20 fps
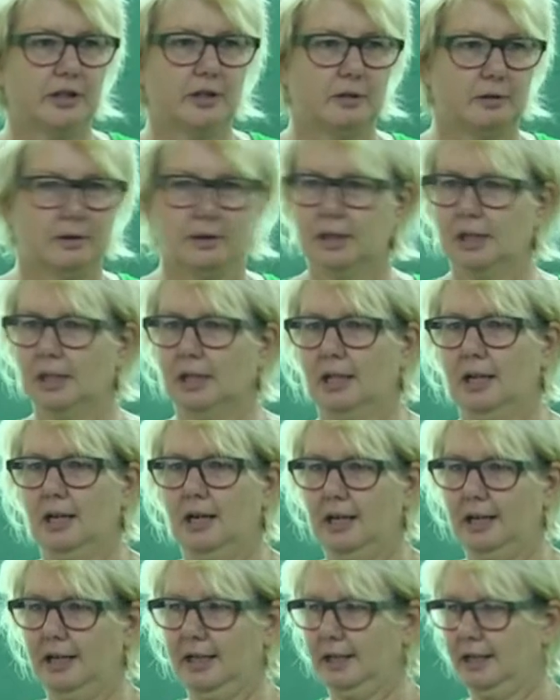So
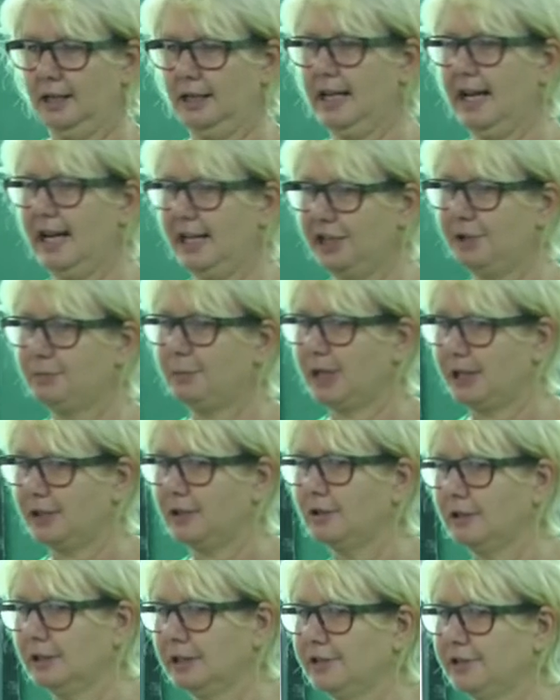I catch my
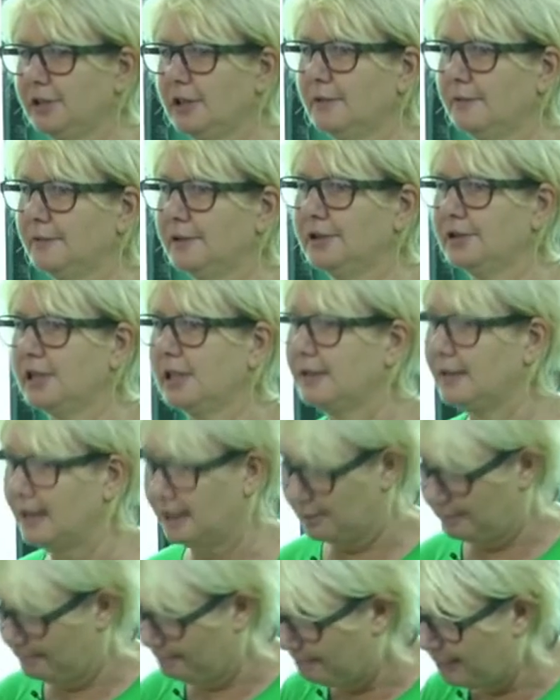colleagues often say they
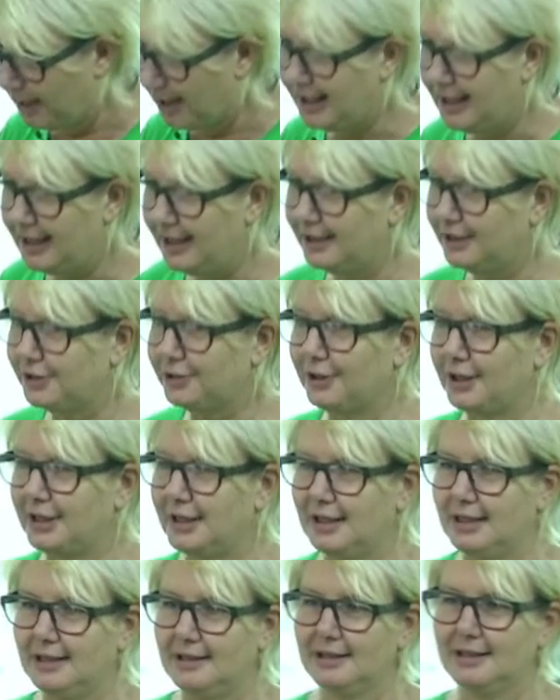are my
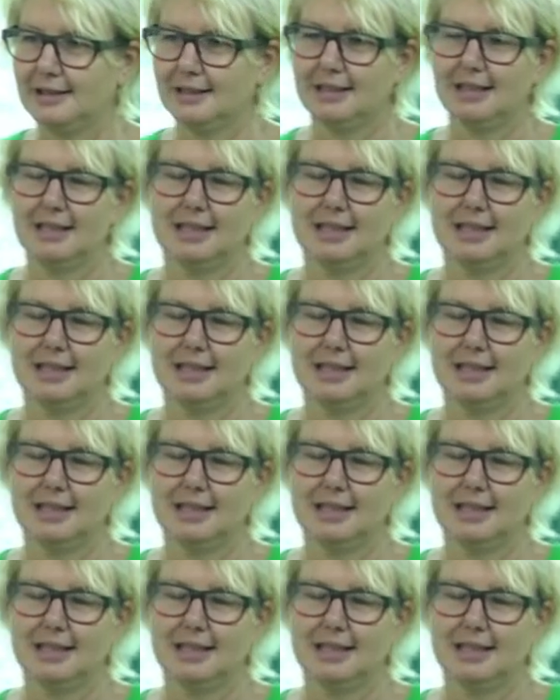trainees.